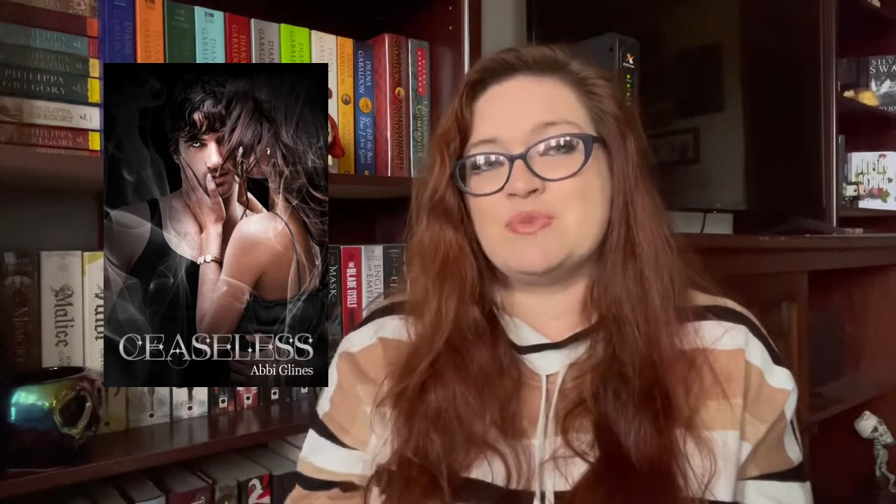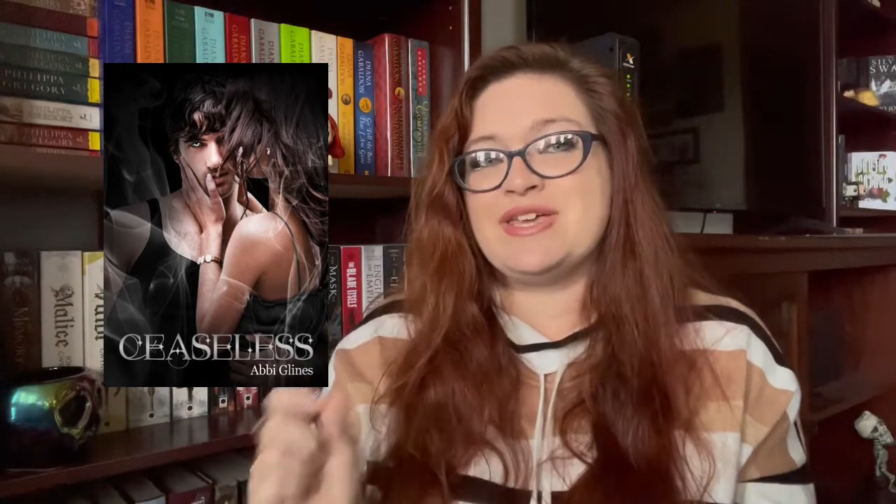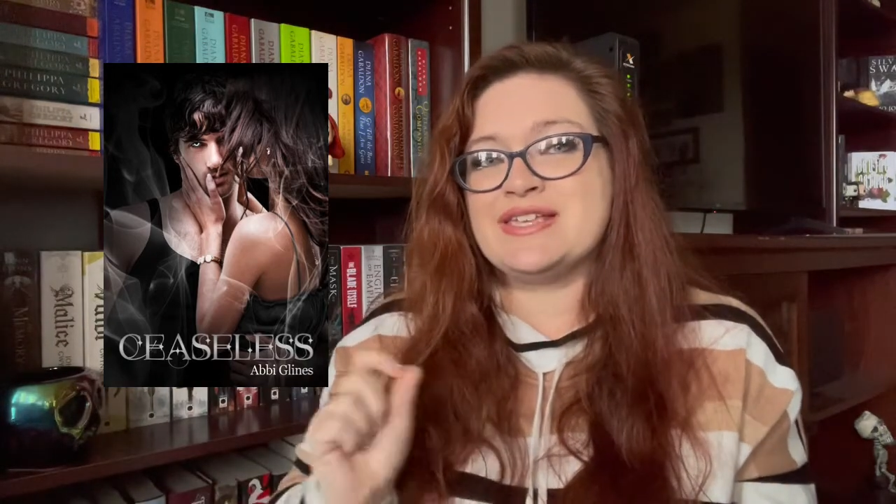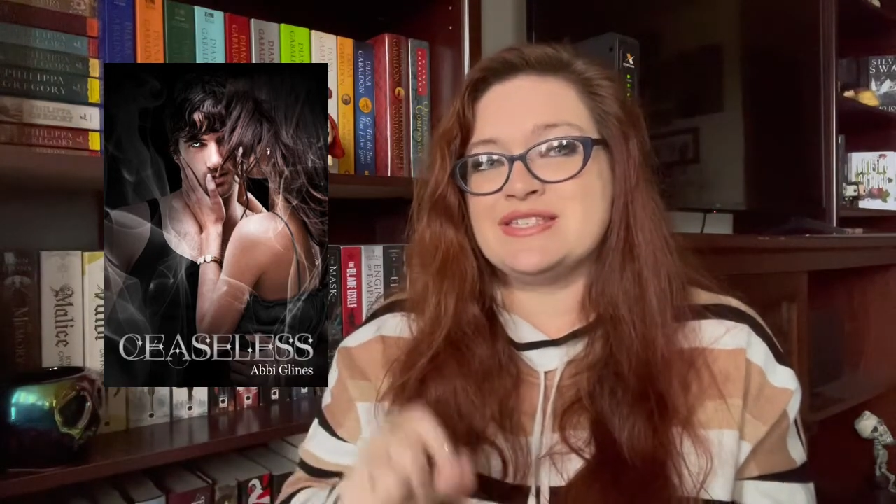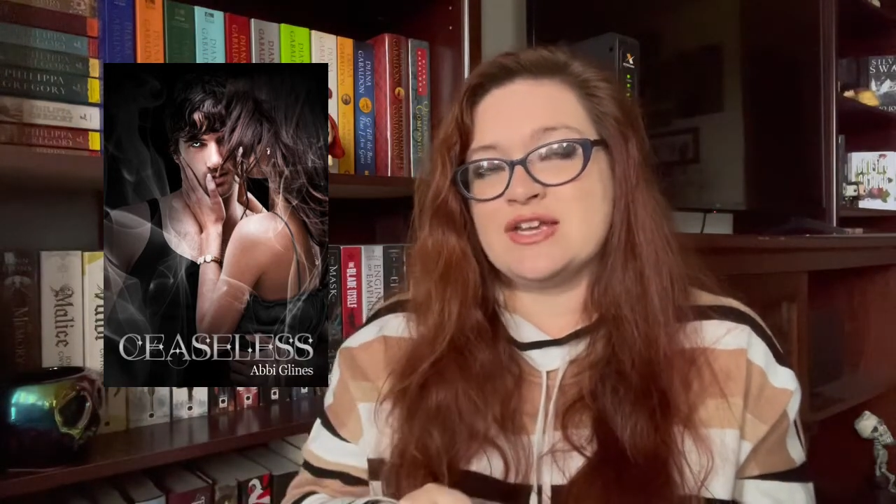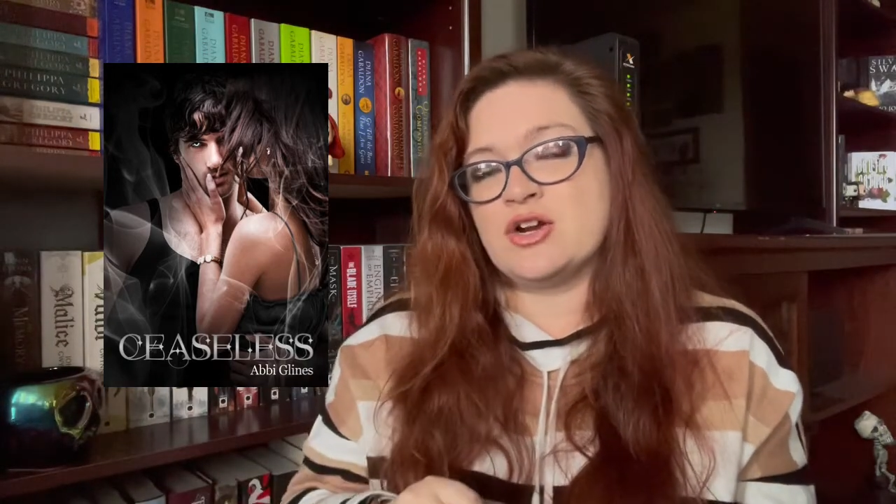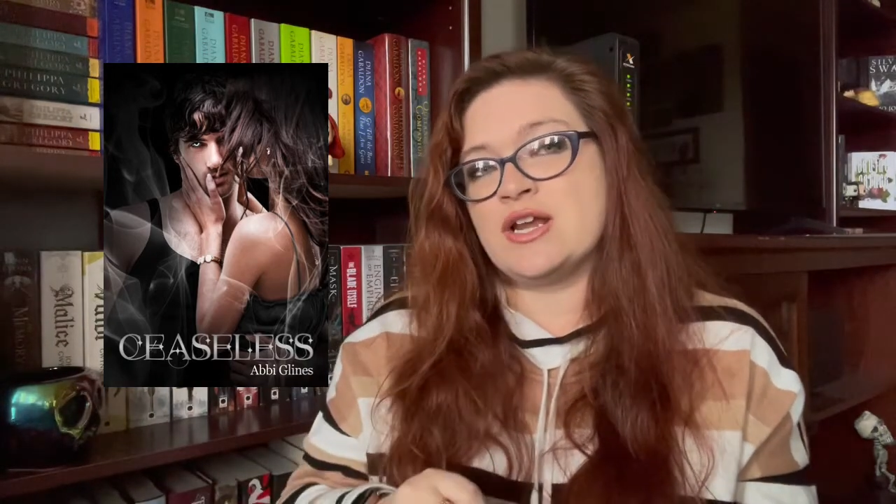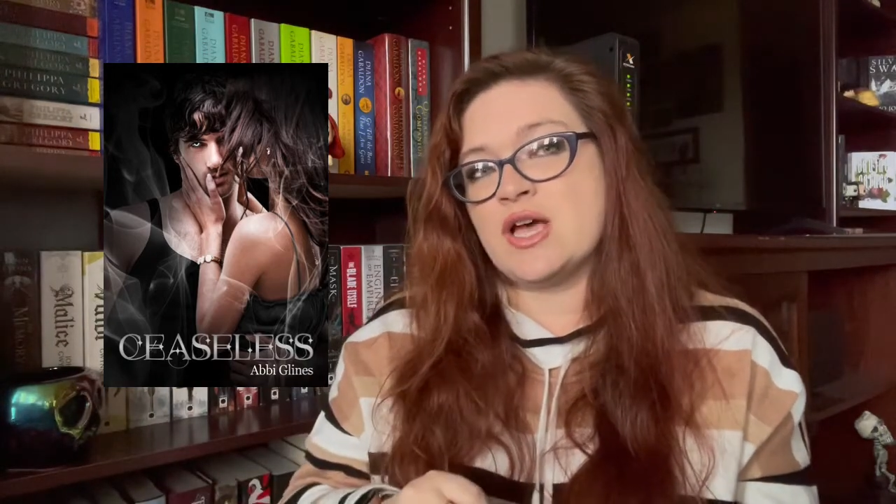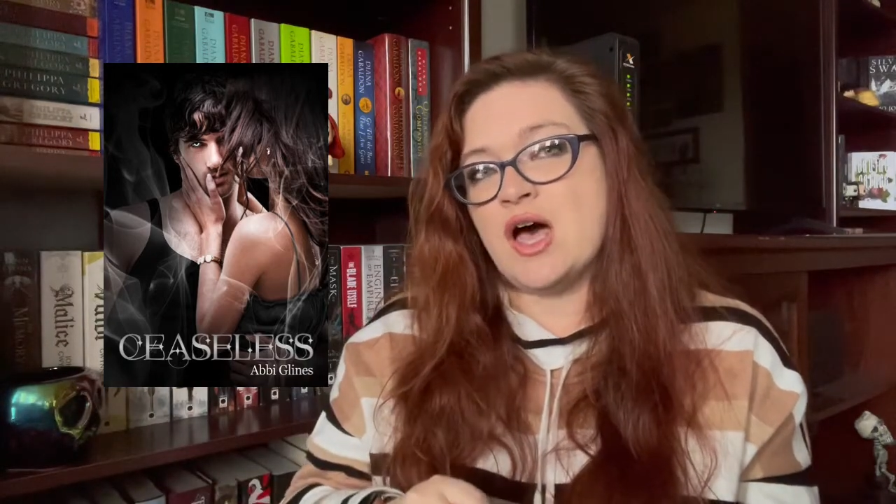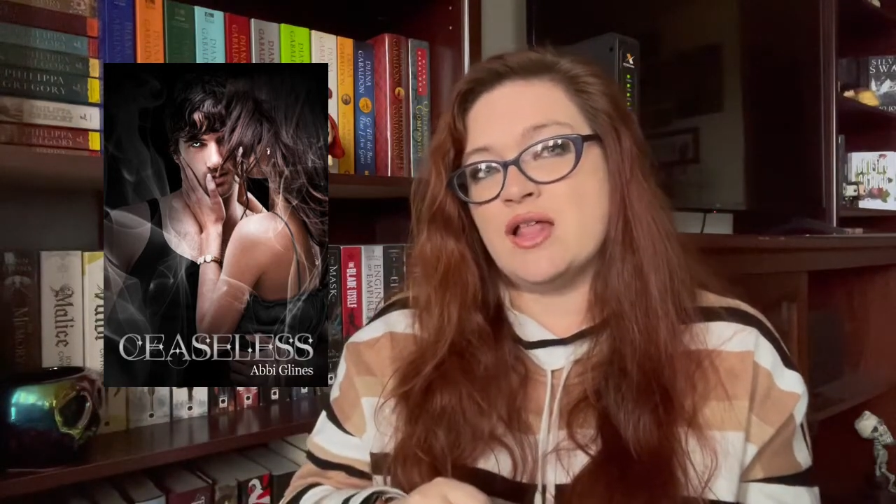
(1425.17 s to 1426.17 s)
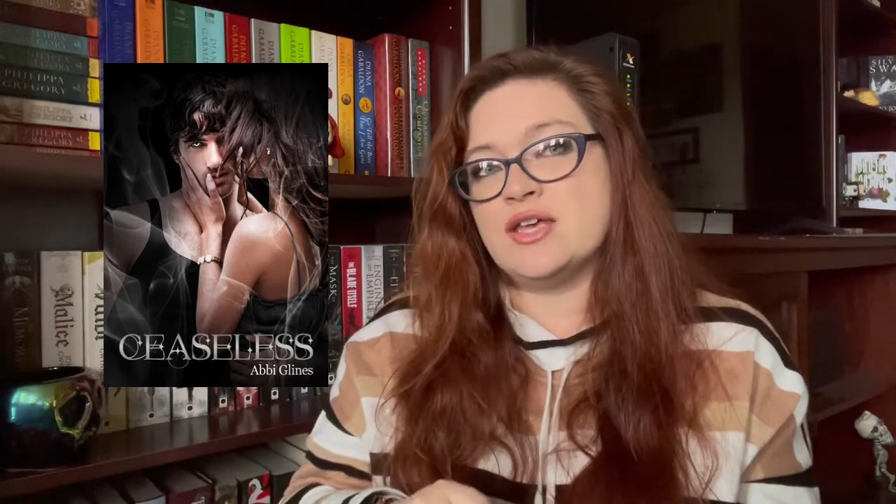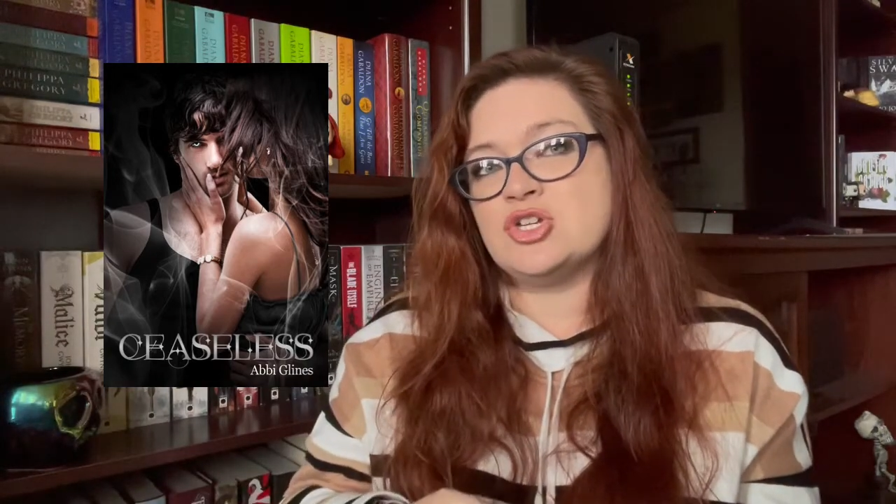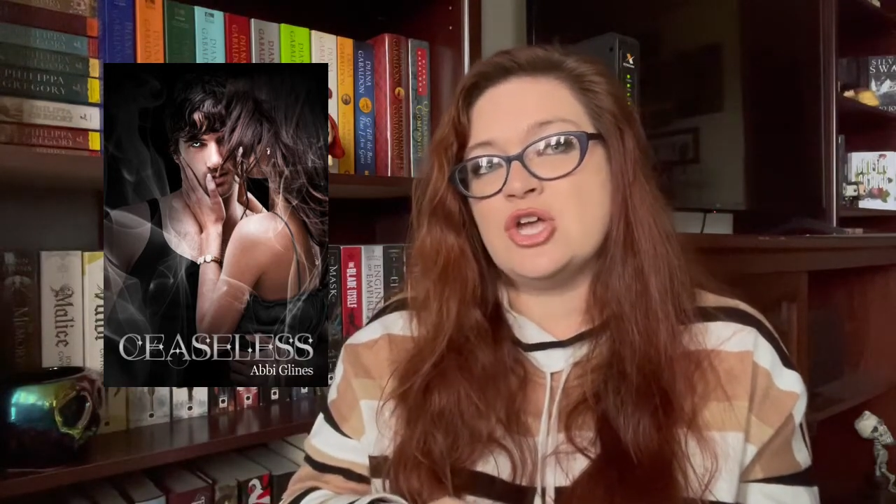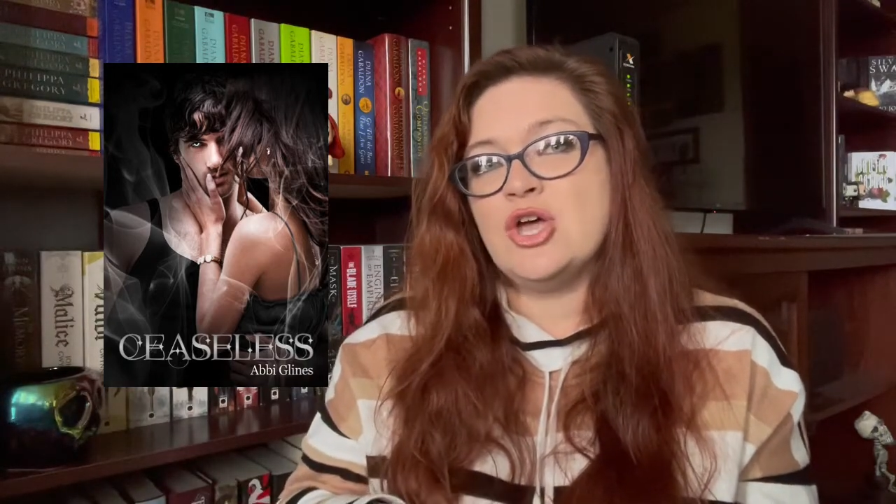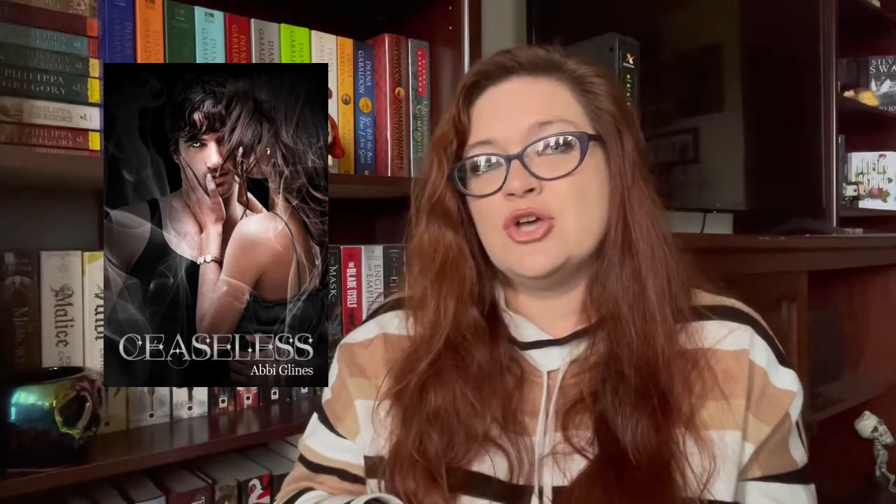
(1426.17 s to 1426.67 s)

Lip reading: because they're in college.